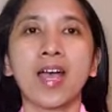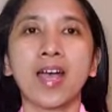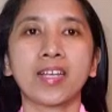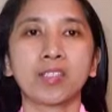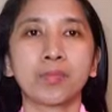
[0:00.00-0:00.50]

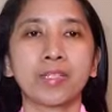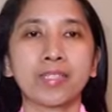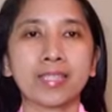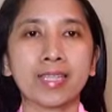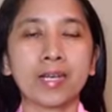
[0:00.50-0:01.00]
has been
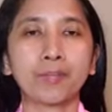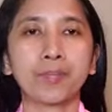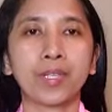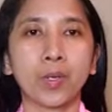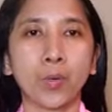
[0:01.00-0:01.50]
slapped
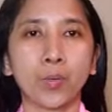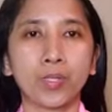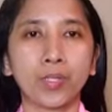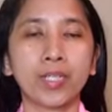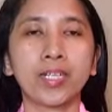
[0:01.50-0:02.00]
by the
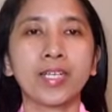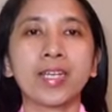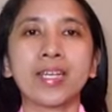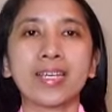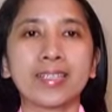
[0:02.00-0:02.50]
owner
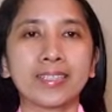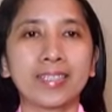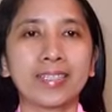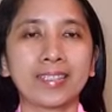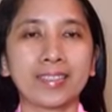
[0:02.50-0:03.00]
and they
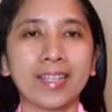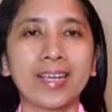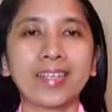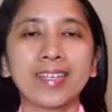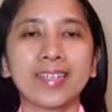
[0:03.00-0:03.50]
didn't
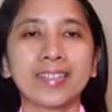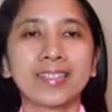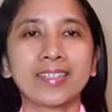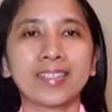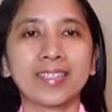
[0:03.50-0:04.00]
like it,